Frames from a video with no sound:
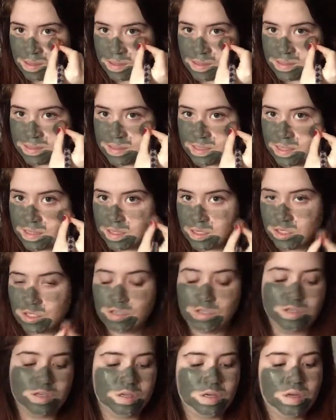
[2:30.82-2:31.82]
They say that
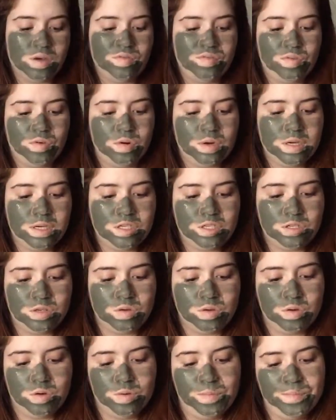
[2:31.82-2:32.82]
you should avoid
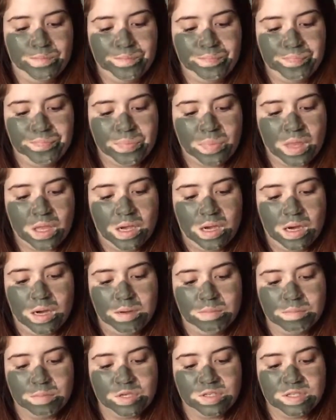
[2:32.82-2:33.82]
your,
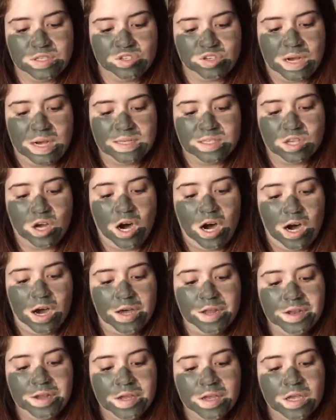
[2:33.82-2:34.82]
because it dries
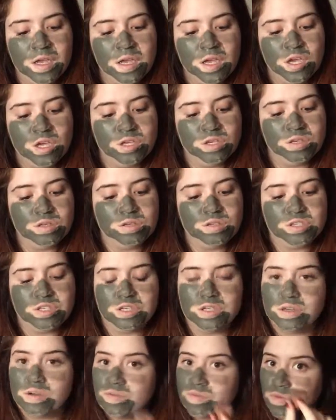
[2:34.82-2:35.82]
hard, you
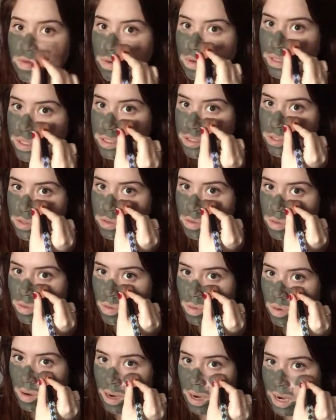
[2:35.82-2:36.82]
should avoid
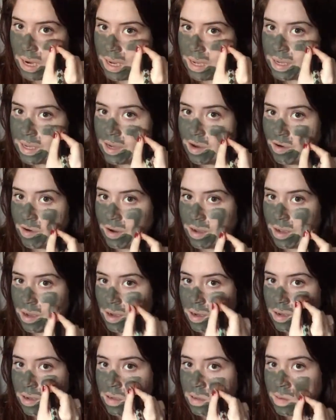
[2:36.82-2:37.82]
your eye
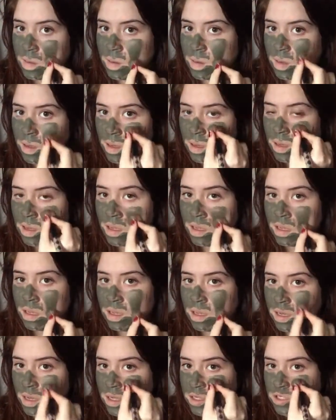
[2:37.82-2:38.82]
area
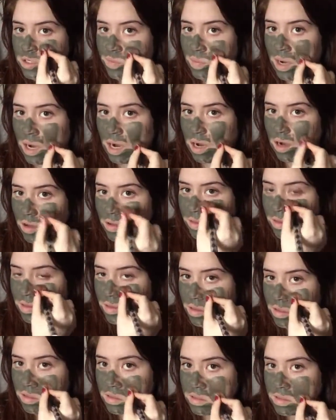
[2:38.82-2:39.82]
and your mouth,
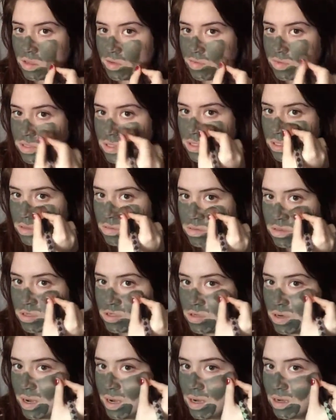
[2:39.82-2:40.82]
because obviously you don't want
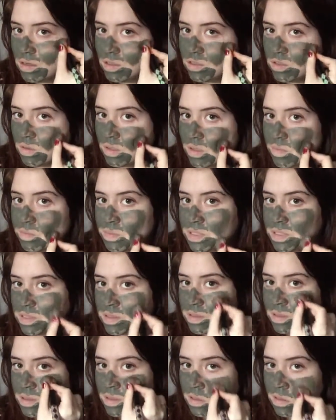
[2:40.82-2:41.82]
to dry out your
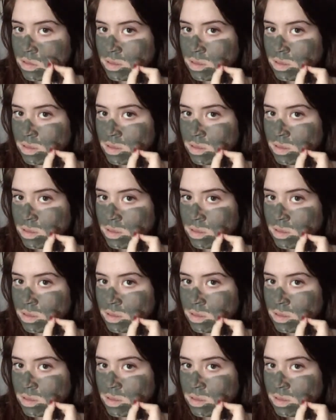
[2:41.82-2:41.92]
lips,